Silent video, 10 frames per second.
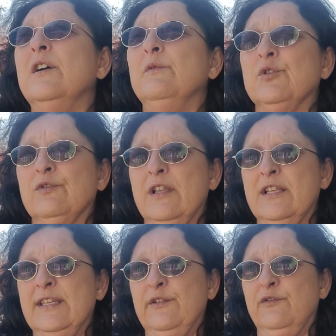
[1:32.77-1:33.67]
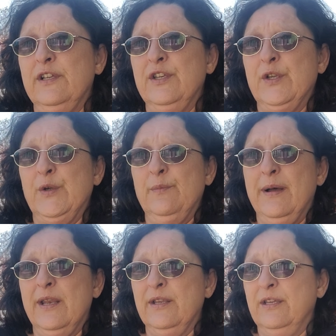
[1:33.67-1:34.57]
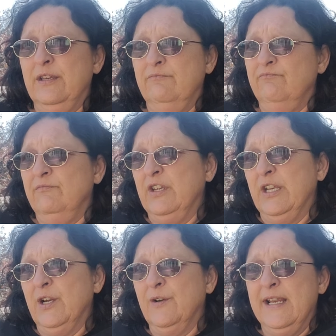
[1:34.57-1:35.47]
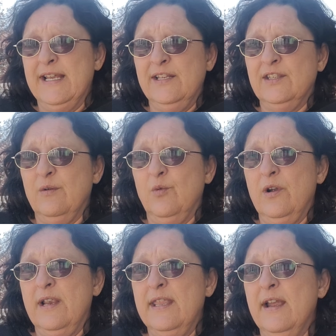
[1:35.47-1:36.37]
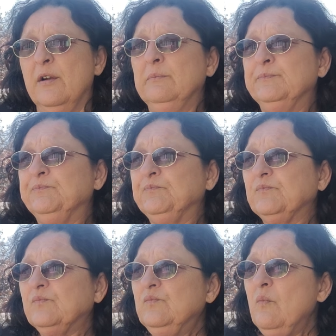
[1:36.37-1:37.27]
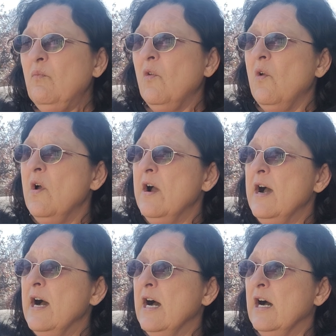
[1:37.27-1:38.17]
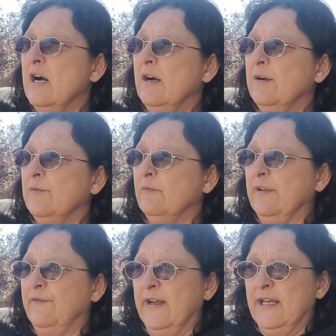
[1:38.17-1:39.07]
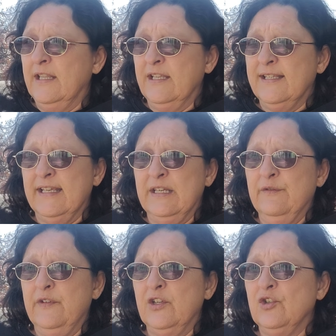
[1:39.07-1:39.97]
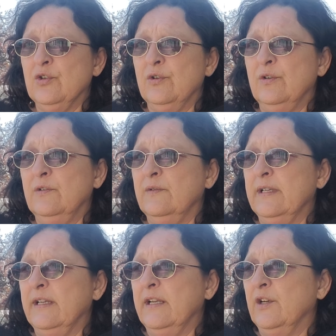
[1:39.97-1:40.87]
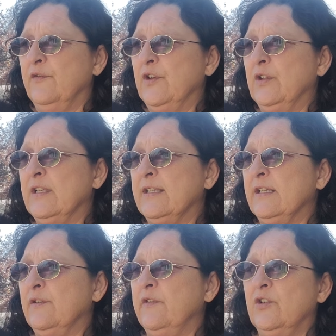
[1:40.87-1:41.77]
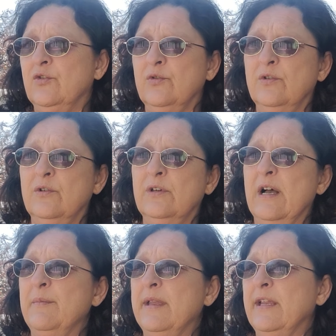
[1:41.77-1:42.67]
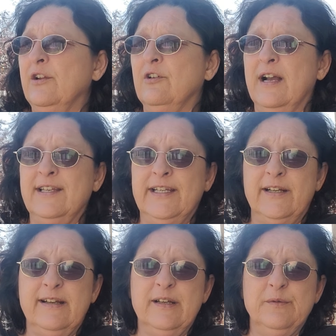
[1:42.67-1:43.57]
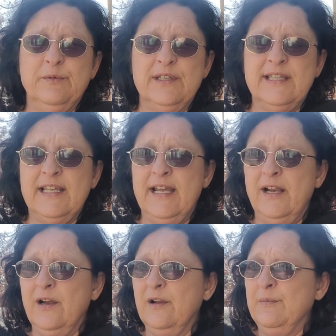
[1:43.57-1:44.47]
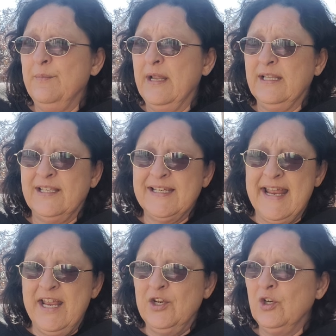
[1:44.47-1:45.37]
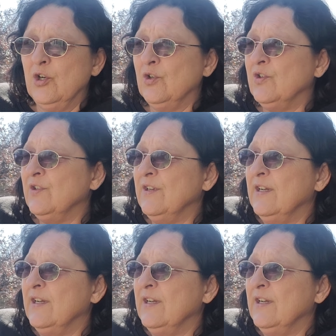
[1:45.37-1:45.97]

was relatively new, about a year in, somewhere in there. Uh, we vetted this individual. We interviewed this individual. I mean, criteria was there, met standards.